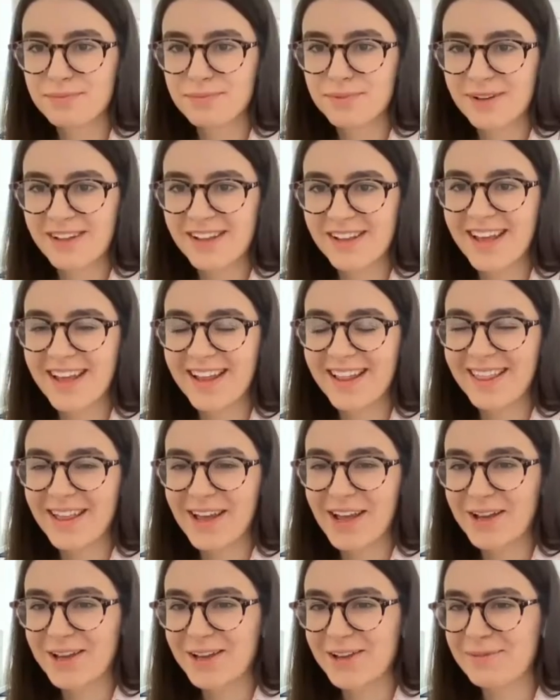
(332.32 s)
Brilliant,
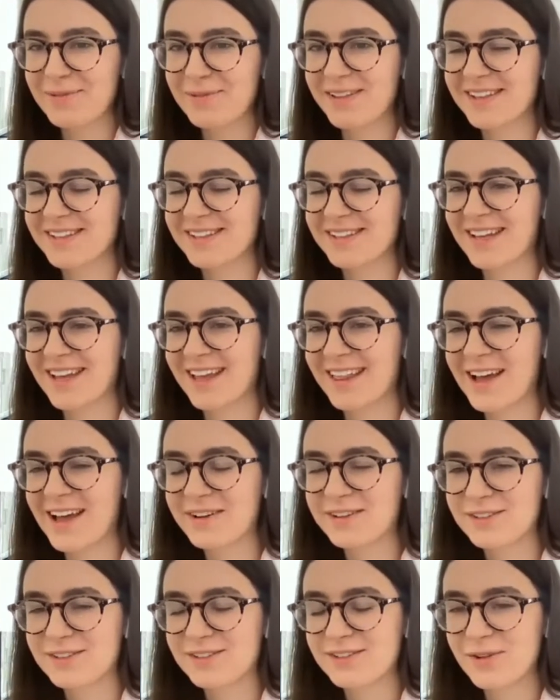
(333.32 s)
thank you, Melissa. Yeah,
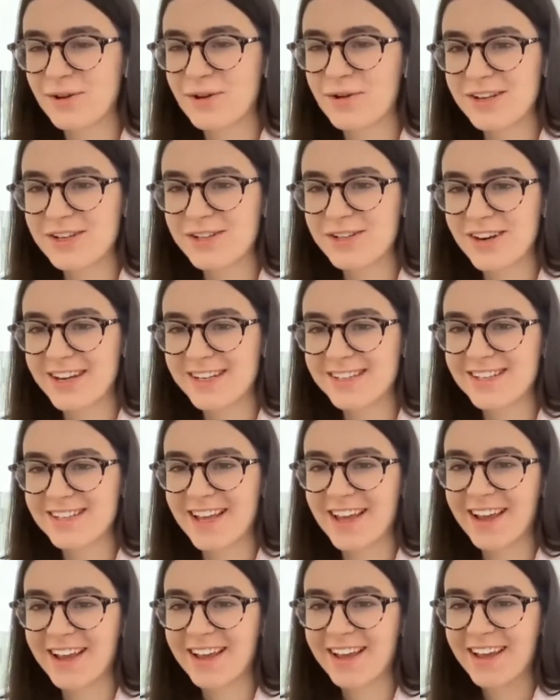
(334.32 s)
that was so
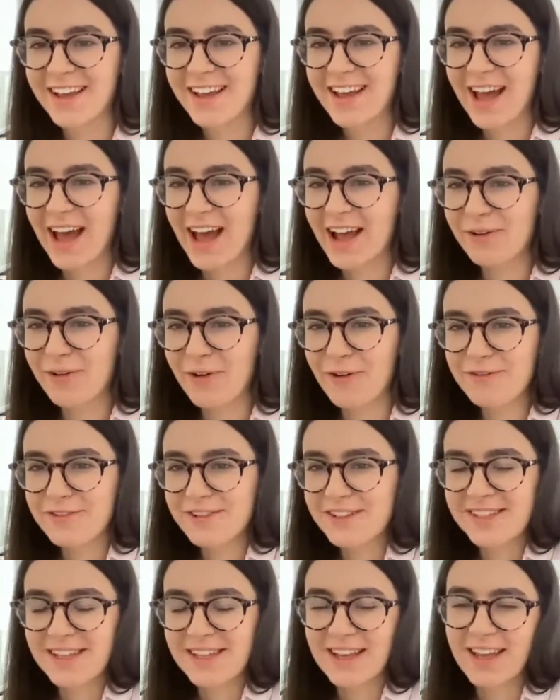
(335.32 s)
interesting. And
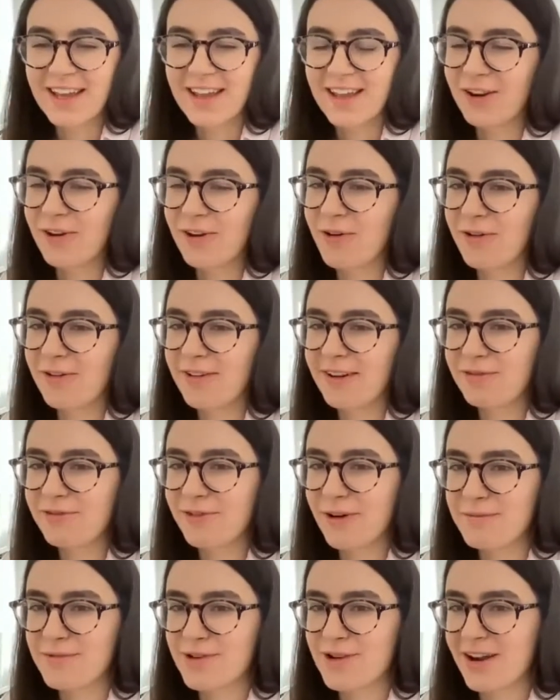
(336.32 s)
obviously, you know,
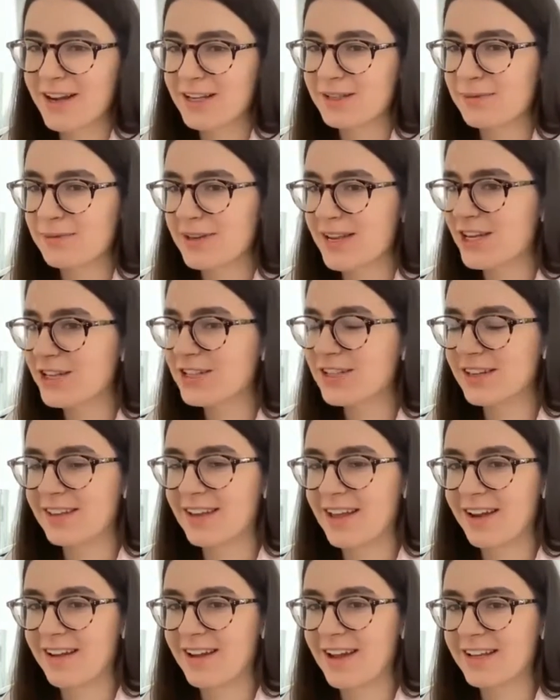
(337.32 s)
from your explanation
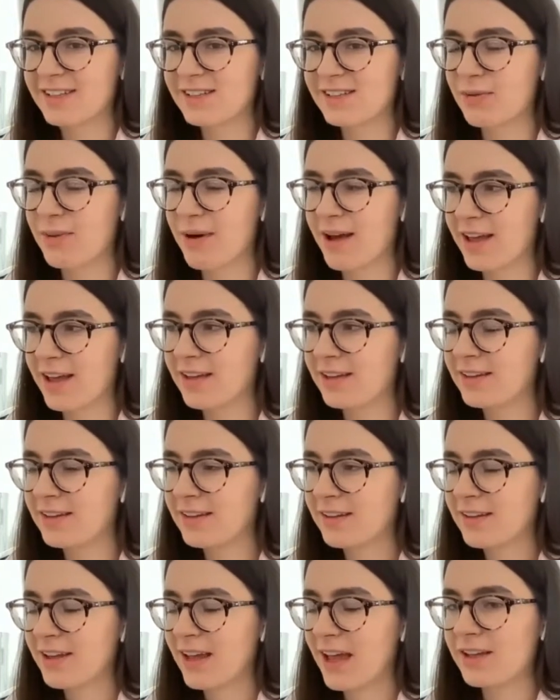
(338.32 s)
there, it's quite
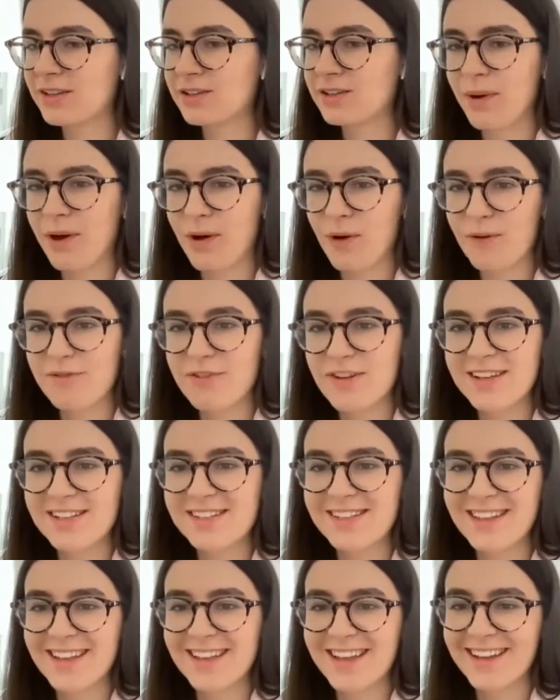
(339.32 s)

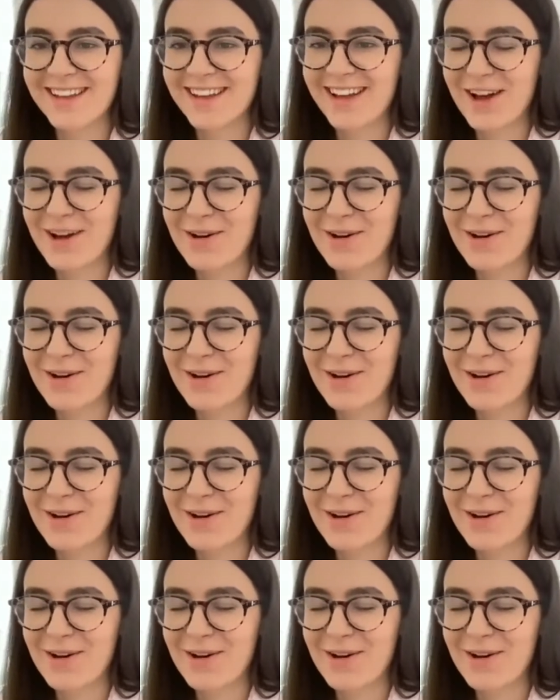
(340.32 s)
obvious that